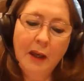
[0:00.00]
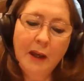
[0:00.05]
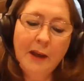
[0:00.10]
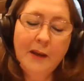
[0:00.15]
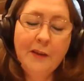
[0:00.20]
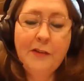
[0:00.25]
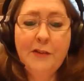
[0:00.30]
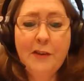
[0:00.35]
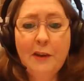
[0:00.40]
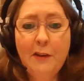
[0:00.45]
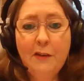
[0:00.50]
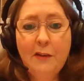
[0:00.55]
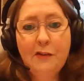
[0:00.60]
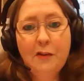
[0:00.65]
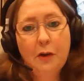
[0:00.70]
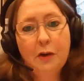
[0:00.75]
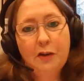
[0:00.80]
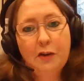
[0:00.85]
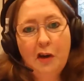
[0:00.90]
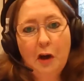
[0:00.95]
Since
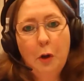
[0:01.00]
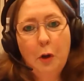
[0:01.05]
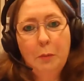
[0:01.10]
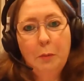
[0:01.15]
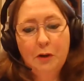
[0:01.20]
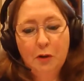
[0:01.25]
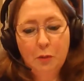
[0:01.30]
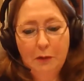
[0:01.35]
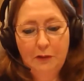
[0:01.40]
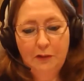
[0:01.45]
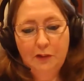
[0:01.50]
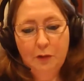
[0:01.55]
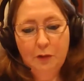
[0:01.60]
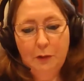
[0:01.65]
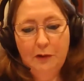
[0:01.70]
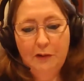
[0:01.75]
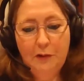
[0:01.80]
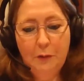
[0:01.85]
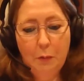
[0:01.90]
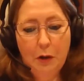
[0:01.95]
October
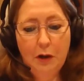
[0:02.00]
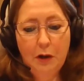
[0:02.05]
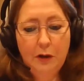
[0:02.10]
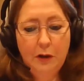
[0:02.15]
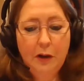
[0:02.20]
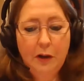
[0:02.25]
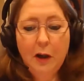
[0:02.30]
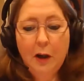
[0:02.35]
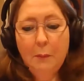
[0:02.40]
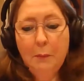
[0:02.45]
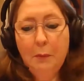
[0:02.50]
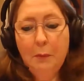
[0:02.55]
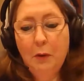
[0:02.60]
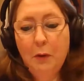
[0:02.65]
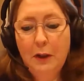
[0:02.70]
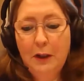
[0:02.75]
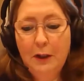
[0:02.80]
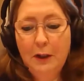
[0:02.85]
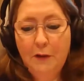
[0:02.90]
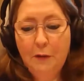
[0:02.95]
2021,
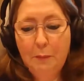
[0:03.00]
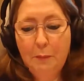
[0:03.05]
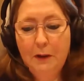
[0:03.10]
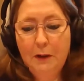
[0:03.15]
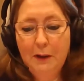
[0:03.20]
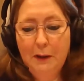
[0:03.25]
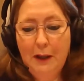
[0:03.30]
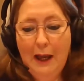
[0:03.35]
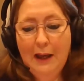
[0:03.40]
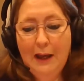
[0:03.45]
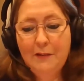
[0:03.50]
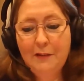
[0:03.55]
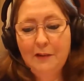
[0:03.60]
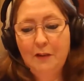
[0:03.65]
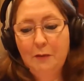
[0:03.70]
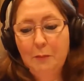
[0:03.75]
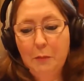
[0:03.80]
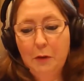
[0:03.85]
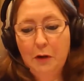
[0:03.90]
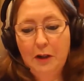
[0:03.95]
Pauline has been head
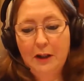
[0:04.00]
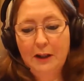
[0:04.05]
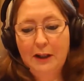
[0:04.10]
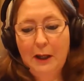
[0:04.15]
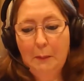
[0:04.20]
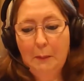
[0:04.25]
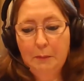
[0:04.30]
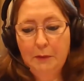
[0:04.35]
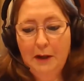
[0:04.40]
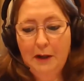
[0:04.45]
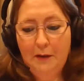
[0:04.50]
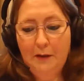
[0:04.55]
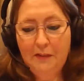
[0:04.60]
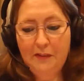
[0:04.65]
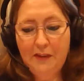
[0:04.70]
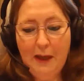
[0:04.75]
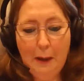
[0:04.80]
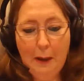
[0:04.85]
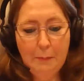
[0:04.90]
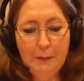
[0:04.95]
of Mariya Gabriel's
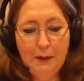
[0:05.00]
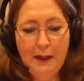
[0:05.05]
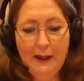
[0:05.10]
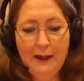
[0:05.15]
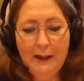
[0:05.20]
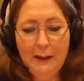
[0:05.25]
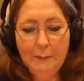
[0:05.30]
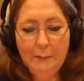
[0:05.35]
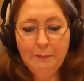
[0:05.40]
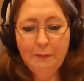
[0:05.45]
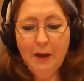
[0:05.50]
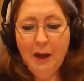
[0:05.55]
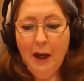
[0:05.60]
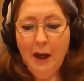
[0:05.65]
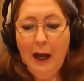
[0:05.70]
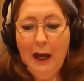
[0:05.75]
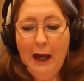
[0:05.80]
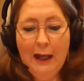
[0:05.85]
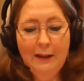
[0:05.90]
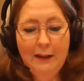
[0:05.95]
cabinet
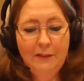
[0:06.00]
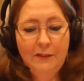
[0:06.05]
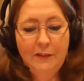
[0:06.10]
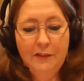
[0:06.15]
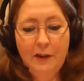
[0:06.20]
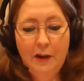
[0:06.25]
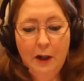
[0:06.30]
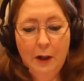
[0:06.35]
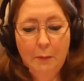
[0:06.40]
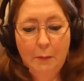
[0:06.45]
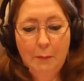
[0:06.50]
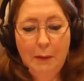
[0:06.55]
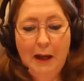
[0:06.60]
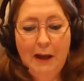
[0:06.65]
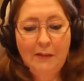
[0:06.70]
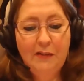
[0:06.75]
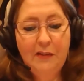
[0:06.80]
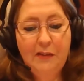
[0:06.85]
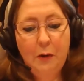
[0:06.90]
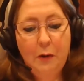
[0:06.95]
and
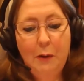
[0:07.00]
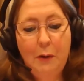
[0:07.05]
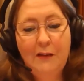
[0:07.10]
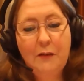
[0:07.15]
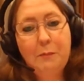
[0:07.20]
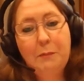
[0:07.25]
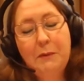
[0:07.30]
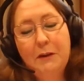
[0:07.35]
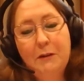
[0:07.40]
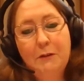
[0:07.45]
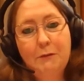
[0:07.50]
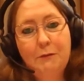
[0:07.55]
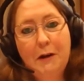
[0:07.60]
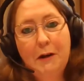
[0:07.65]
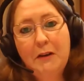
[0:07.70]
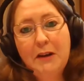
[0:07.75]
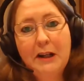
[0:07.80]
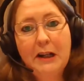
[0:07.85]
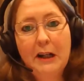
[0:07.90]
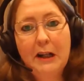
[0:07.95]
has been
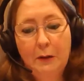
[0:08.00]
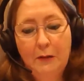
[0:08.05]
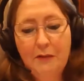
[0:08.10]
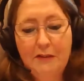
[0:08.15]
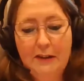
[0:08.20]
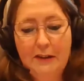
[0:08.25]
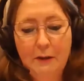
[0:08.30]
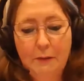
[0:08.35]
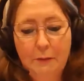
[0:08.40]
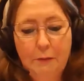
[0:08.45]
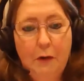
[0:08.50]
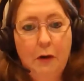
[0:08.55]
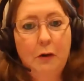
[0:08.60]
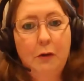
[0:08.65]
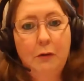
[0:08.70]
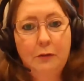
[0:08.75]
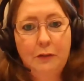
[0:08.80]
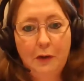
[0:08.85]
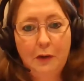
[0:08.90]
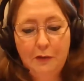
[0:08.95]
very closely
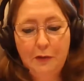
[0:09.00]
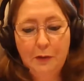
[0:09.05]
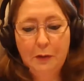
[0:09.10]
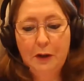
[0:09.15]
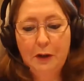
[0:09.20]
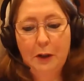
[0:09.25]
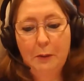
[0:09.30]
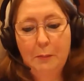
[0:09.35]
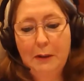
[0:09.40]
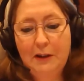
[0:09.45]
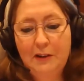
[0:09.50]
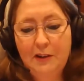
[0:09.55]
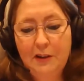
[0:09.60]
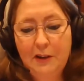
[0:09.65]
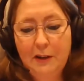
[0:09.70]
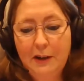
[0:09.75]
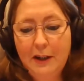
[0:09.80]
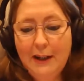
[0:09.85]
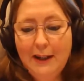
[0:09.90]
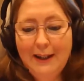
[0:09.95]
involved, as you can
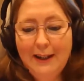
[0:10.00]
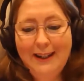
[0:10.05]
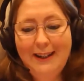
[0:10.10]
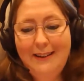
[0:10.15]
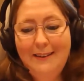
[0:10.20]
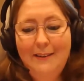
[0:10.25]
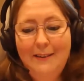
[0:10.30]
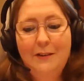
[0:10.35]
imagine, in the